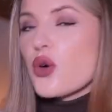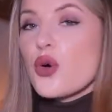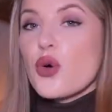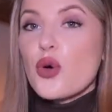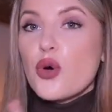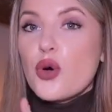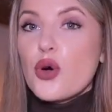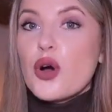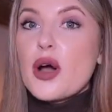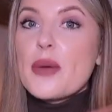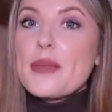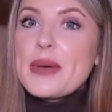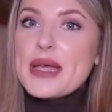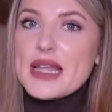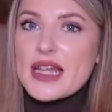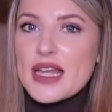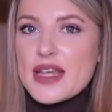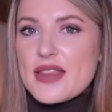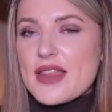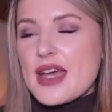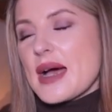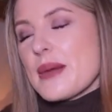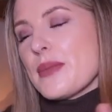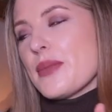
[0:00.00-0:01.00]
or a bit
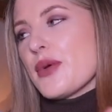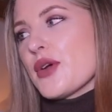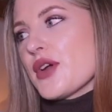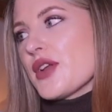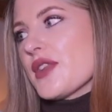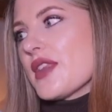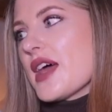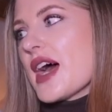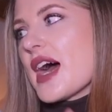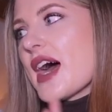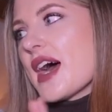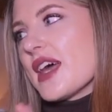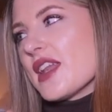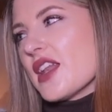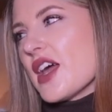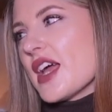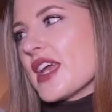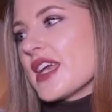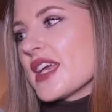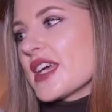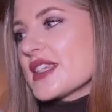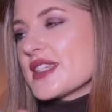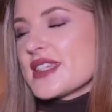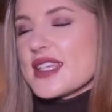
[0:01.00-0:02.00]
like the hamper in that,
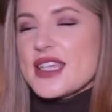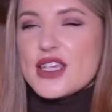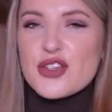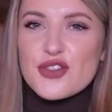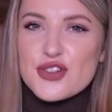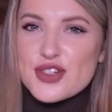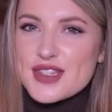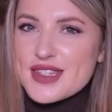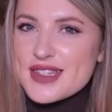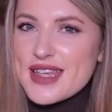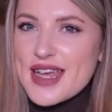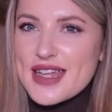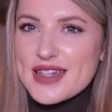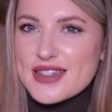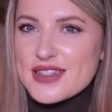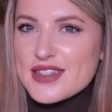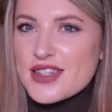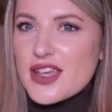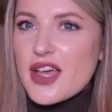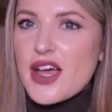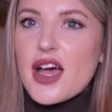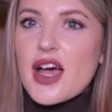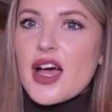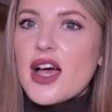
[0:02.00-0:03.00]
like a Secret
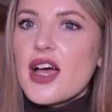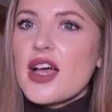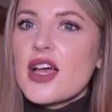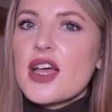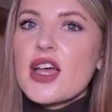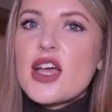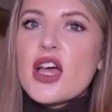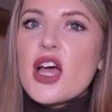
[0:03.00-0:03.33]
Santa,